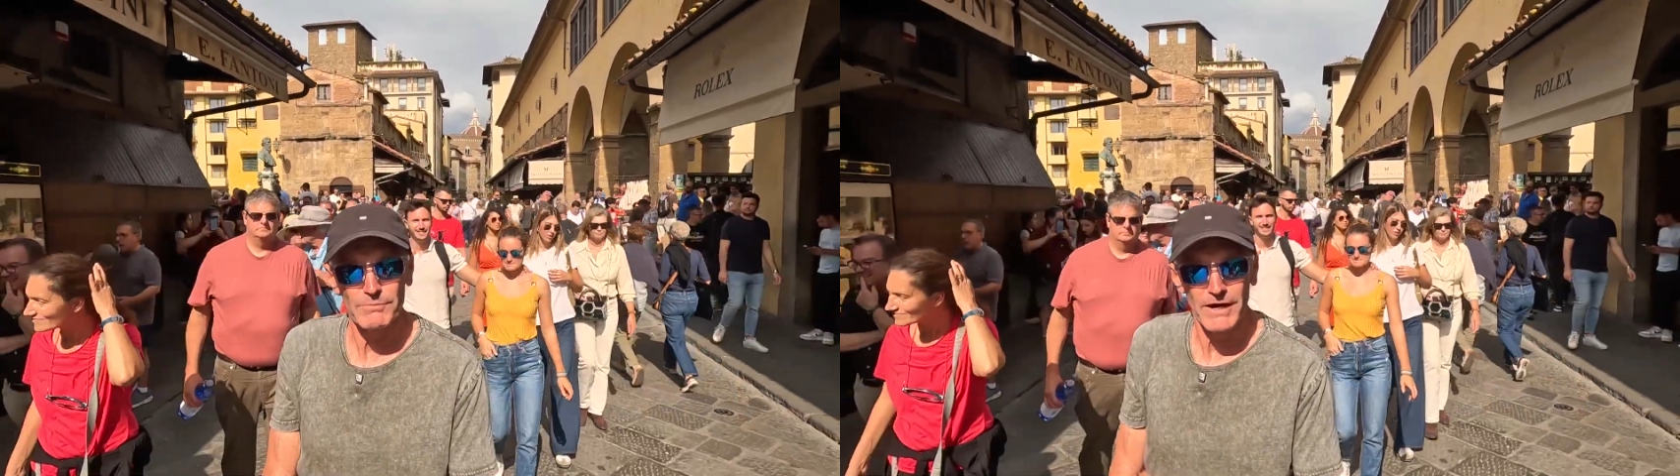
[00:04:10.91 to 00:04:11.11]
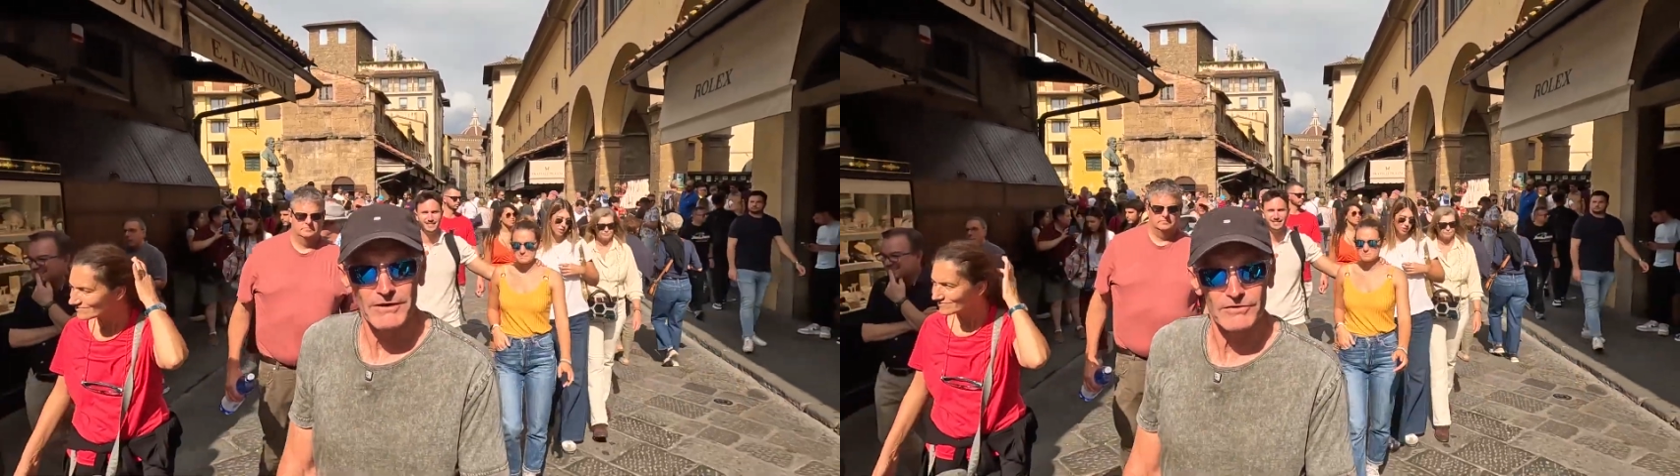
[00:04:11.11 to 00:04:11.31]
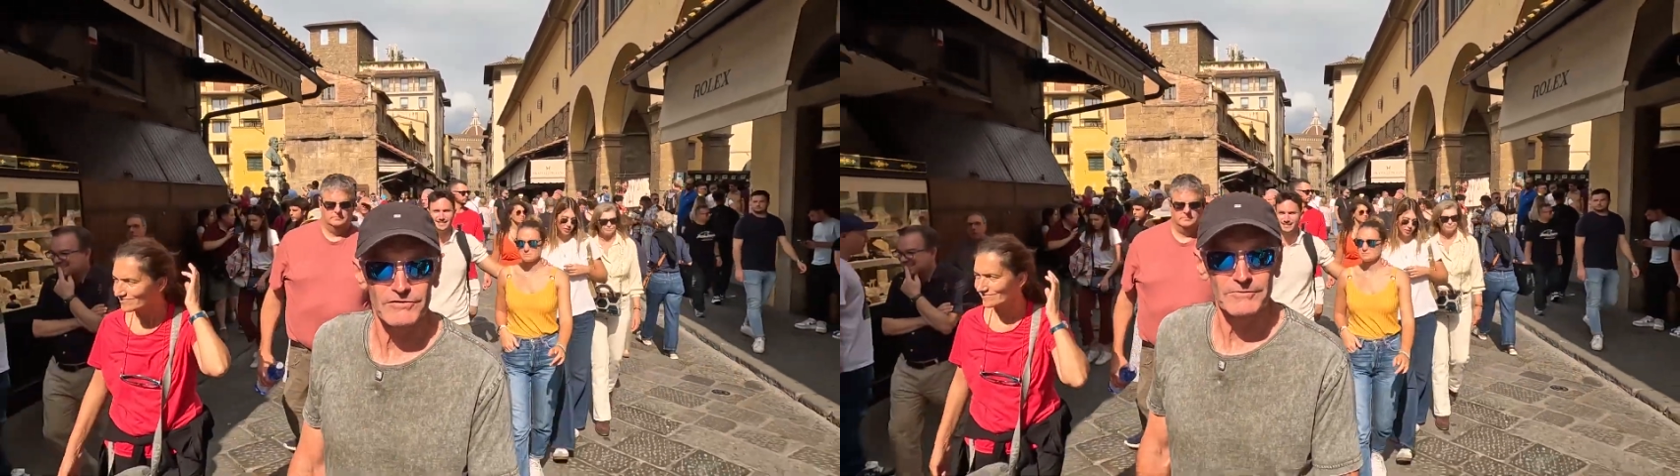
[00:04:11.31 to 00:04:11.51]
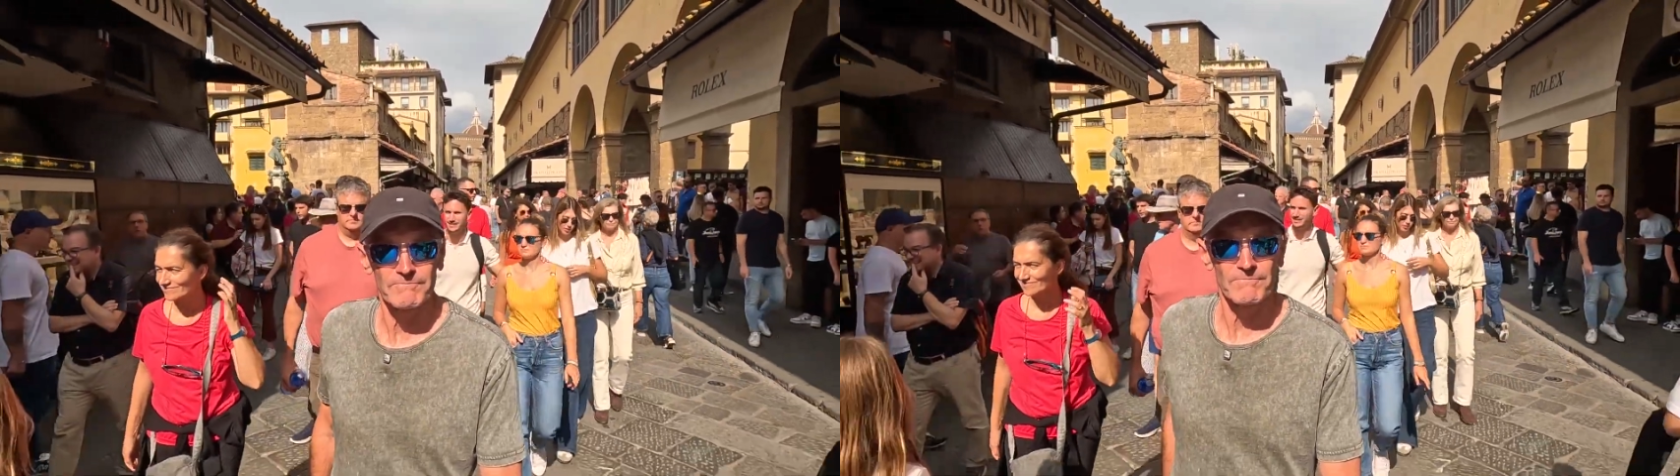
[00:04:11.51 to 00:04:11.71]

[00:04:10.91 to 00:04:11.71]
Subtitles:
Palace.